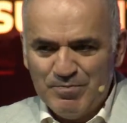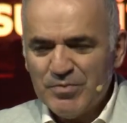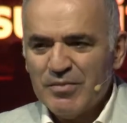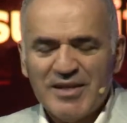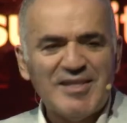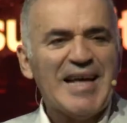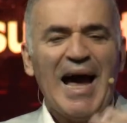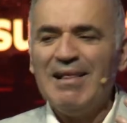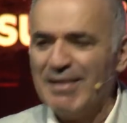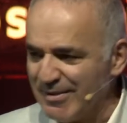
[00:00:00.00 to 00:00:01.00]

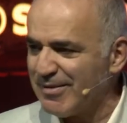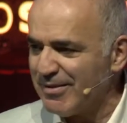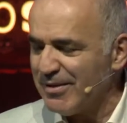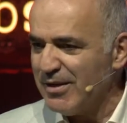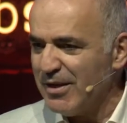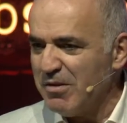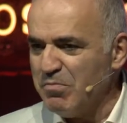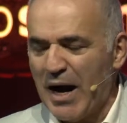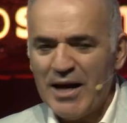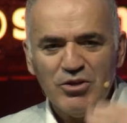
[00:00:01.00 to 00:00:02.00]
silenced
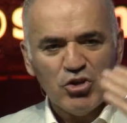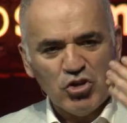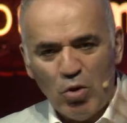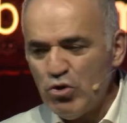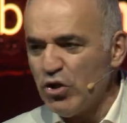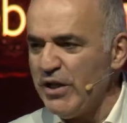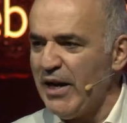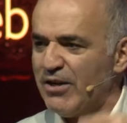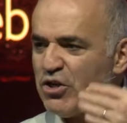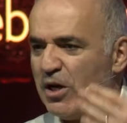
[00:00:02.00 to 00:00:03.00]
by socially
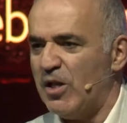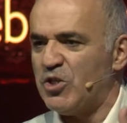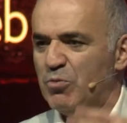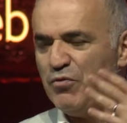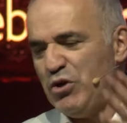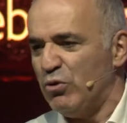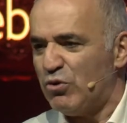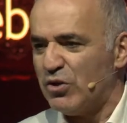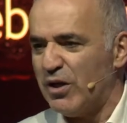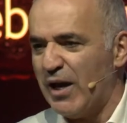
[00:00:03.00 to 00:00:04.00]
unchallengeable
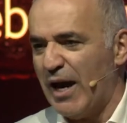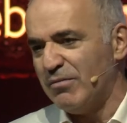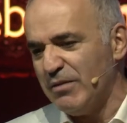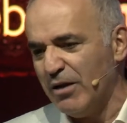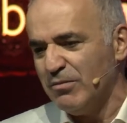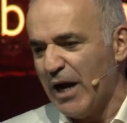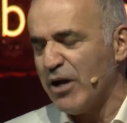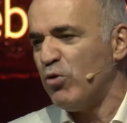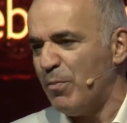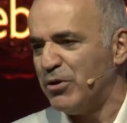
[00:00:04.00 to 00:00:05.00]
views. And I
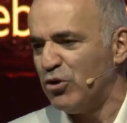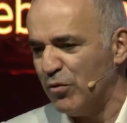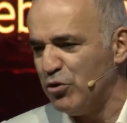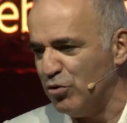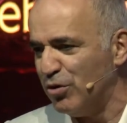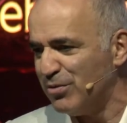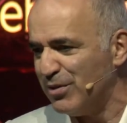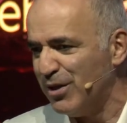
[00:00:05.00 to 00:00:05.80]
grew up in the Soviet Union.